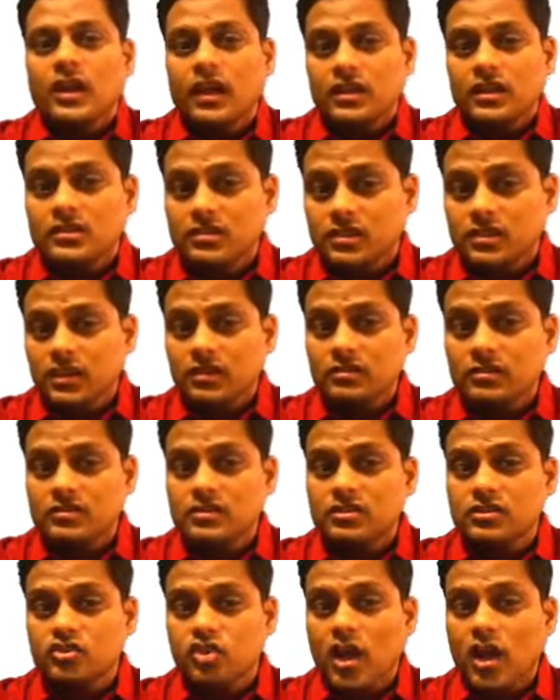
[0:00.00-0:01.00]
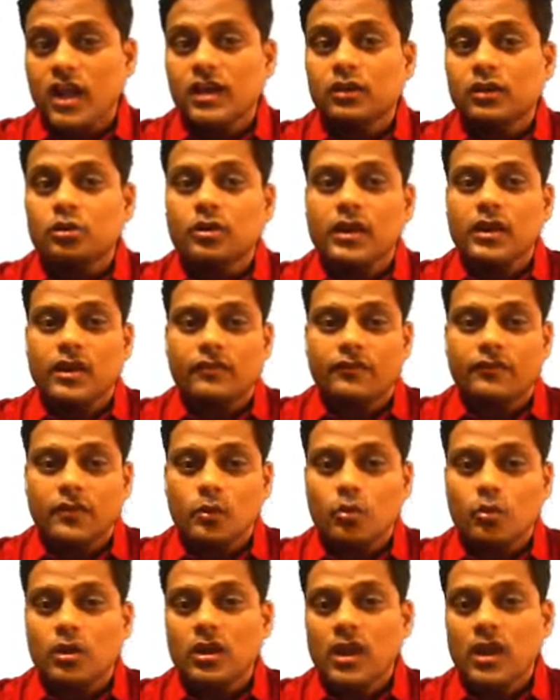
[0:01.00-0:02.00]
Since childhood,
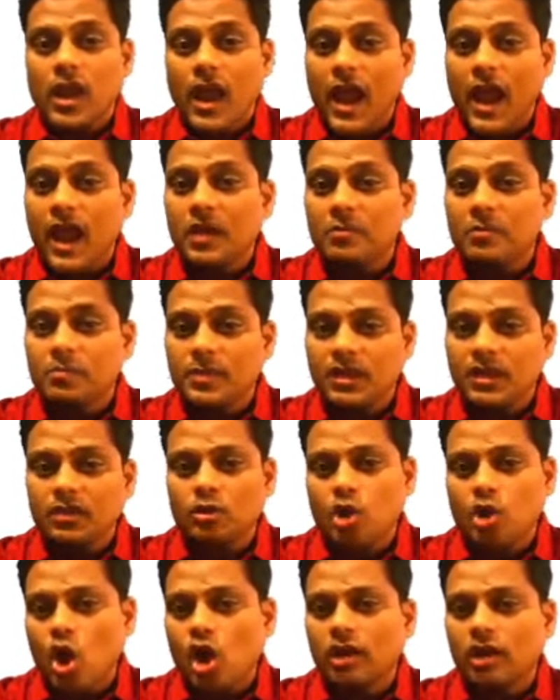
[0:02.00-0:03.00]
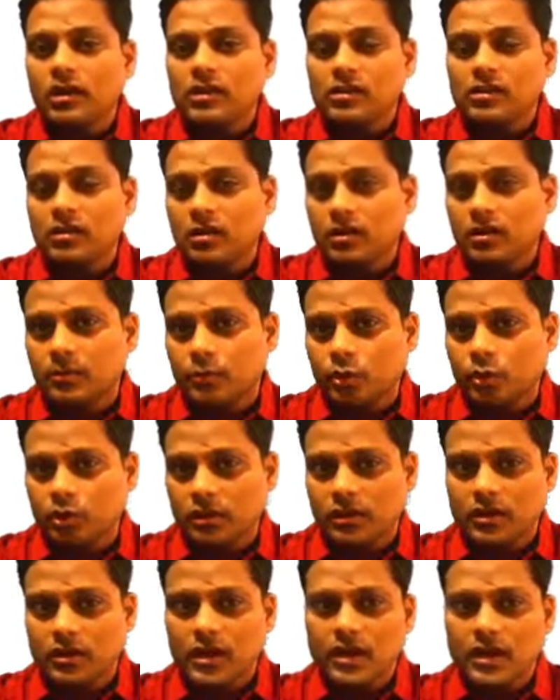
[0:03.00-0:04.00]
everyone had been calling her
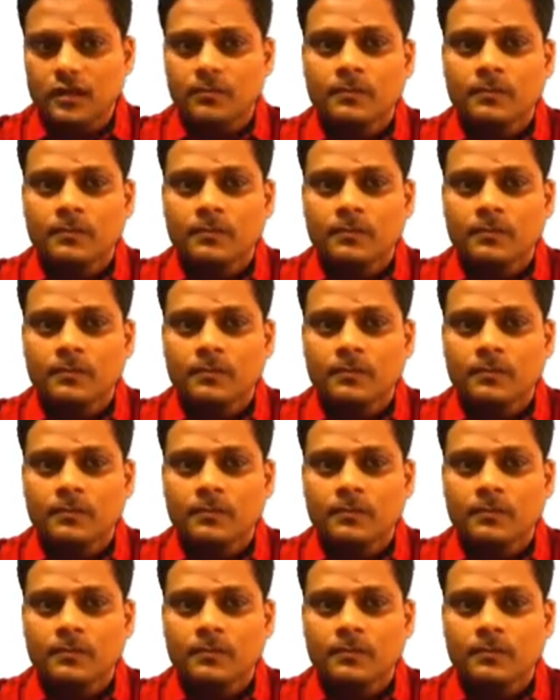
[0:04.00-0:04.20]
Bholi, right?